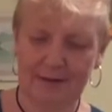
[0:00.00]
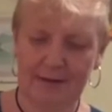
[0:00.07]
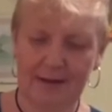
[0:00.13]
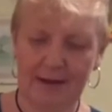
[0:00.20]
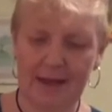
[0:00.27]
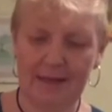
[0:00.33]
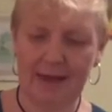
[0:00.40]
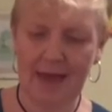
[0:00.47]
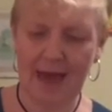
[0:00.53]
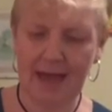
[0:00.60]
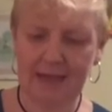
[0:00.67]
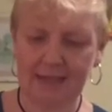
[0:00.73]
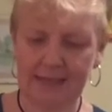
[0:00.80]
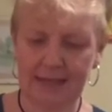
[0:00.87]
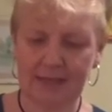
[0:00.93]
let the
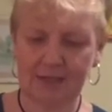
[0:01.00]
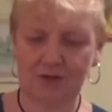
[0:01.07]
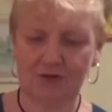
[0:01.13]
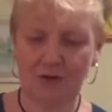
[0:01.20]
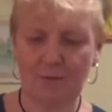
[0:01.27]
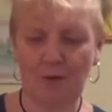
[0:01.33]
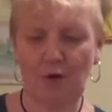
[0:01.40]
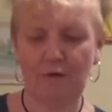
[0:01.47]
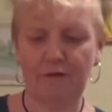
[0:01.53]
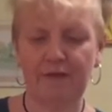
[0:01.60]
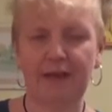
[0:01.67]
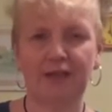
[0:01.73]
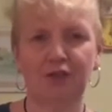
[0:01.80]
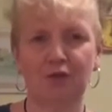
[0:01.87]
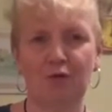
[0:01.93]
excess drip off
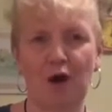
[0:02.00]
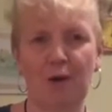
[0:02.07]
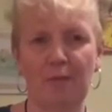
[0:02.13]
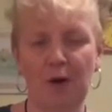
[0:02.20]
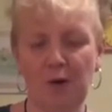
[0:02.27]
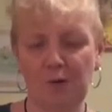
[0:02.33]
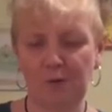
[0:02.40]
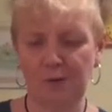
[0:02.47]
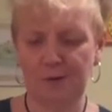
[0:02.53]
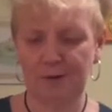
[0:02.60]
into our bowl,